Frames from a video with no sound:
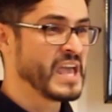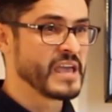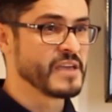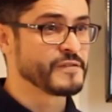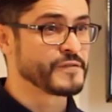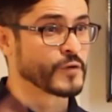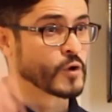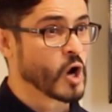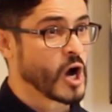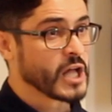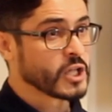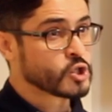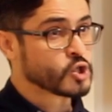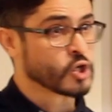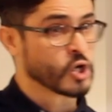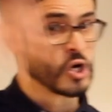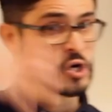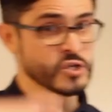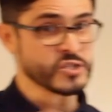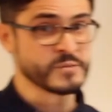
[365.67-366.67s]
If God
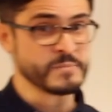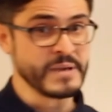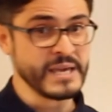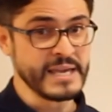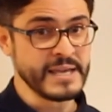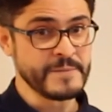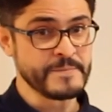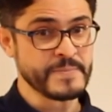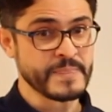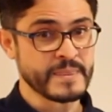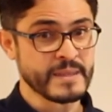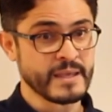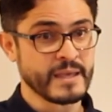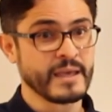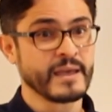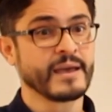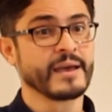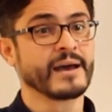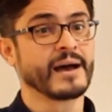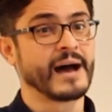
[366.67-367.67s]
chose me,
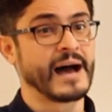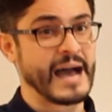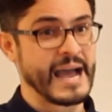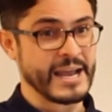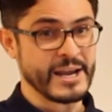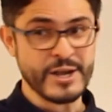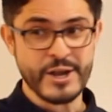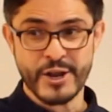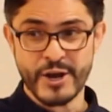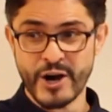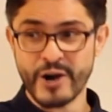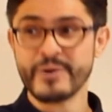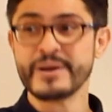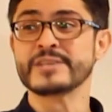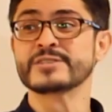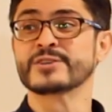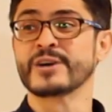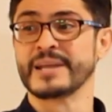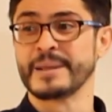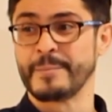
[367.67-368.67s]
I know
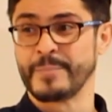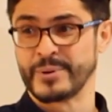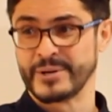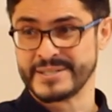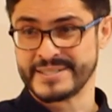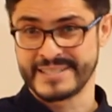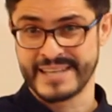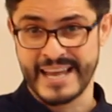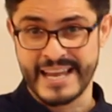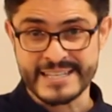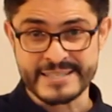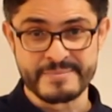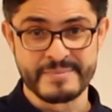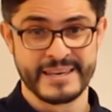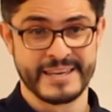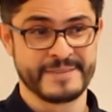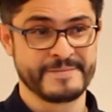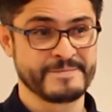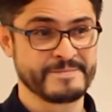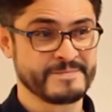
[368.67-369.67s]
He's going to protect
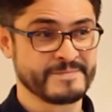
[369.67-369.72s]
me.